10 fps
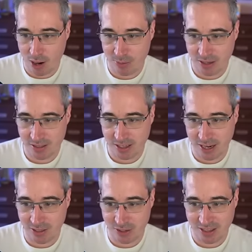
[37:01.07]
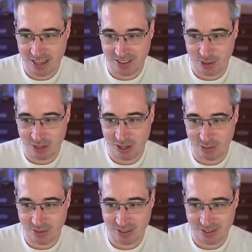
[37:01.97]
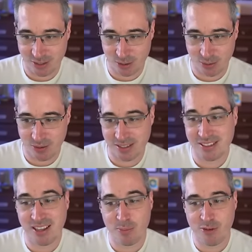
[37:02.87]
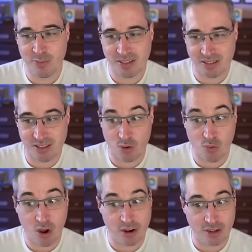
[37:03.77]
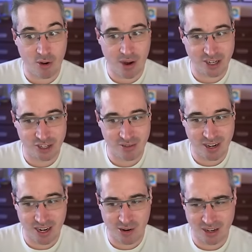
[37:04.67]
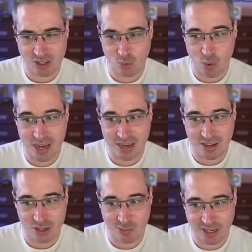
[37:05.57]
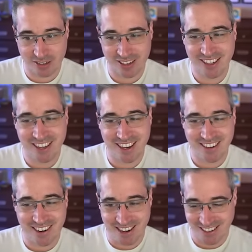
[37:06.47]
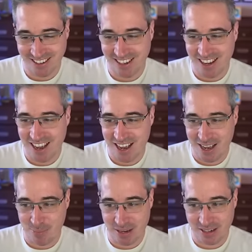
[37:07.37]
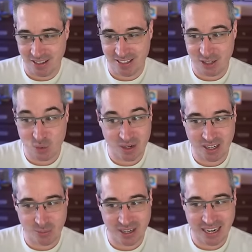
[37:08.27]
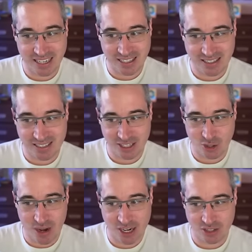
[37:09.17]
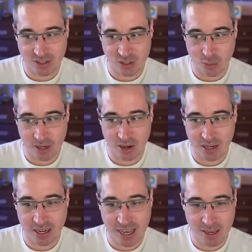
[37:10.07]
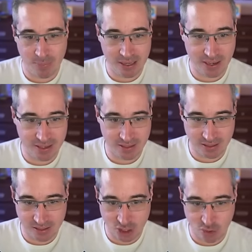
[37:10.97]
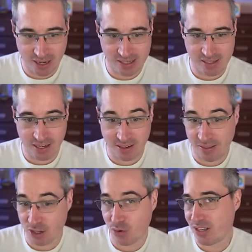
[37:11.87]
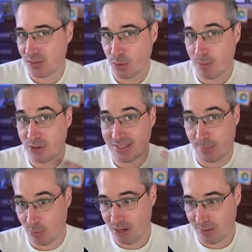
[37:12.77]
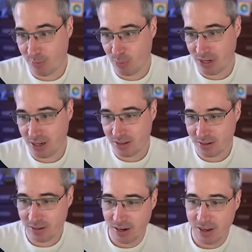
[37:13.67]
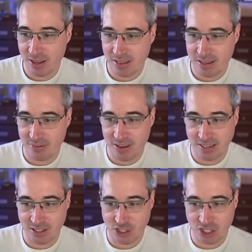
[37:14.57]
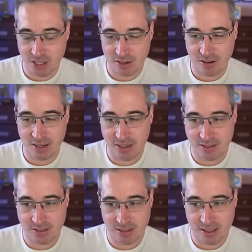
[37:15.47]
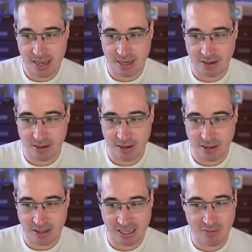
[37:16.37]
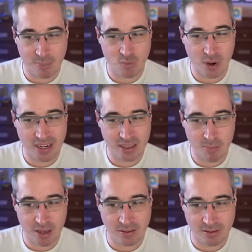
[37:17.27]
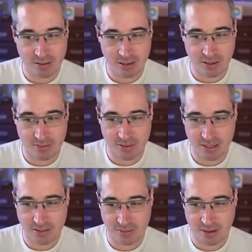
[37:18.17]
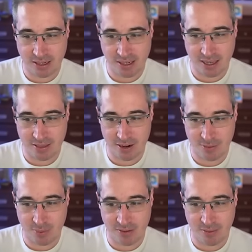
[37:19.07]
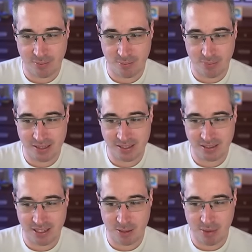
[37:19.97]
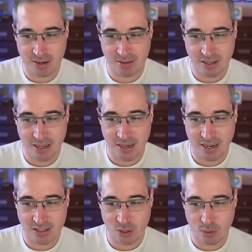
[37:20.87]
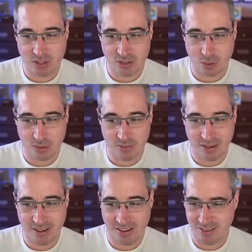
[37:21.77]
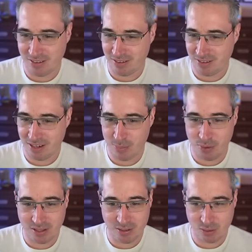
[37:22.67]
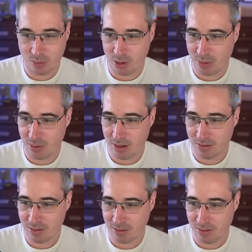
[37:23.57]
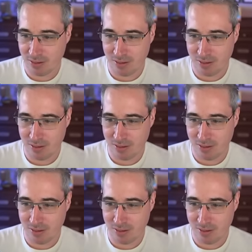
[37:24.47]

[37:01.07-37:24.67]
properties, and look at that, there we go. So you can see the movement is in the wrong direction right now, and it's way too big, right? But at least it's working. We're getting this interaction that's going on, and because the translate and the transform are separated from one another, the advantage here is that like if I'm right in the middle of this, if I can get there, but if I'm basically in the middle, it's going to sort of, did I put these the wrong way around?